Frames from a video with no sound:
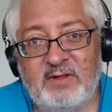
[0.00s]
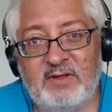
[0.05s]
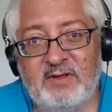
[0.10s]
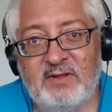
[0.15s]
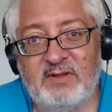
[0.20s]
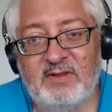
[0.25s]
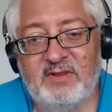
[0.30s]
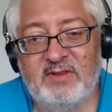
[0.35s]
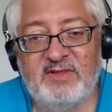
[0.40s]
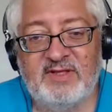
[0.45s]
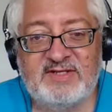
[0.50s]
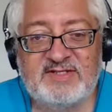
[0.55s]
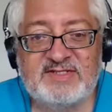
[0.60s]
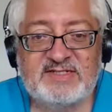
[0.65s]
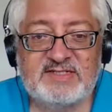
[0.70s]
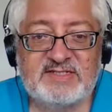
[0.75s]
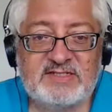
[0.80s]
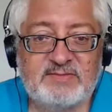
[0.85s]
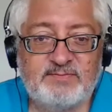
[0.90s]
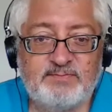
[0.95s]

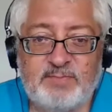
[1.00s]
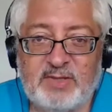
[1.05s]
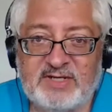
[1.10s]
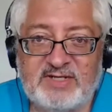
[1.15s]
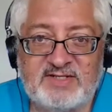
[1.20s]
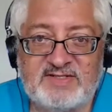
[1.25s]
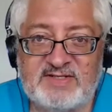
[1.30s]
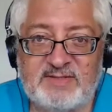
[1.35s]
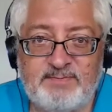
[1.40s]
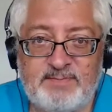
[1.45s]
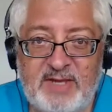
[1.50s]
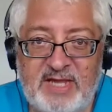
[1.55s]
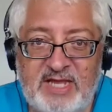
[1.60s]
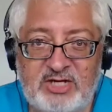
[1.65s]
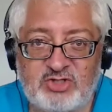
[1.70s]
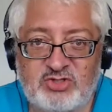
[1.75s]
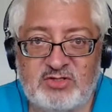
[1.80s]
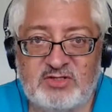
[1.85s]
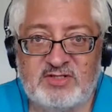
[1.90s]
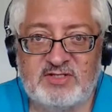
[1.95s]
this
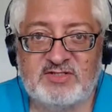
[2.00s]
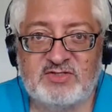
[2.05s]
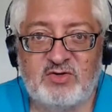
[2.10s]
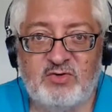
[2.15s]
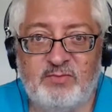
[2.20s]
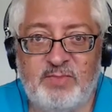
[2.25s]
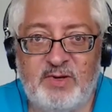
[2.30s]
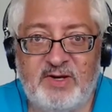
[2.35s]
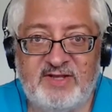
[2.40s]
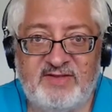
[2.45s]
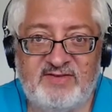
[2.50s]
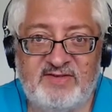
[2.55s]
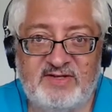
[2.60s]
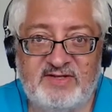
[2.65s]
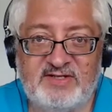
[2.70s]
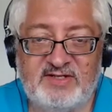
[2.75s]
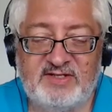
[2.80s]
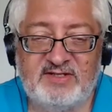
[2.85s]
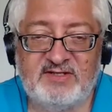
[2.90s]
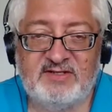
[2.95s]
participation, this
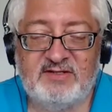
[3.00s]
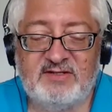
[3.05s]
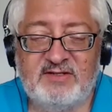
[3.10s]
complicity?